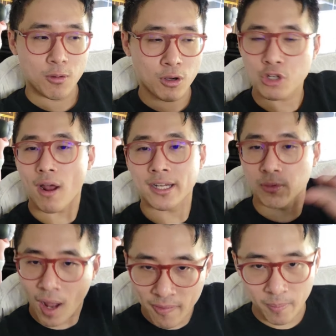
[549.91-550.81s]
will try
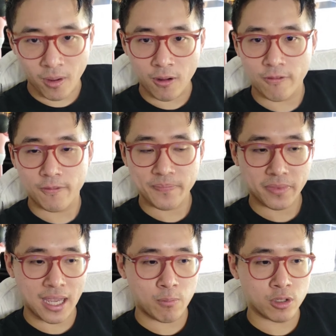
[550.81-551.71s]
to write them off
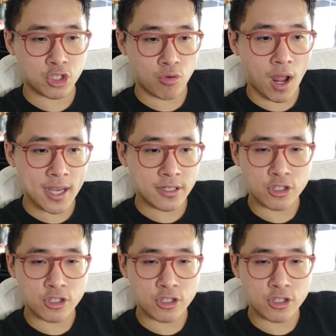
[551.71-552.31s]
and will try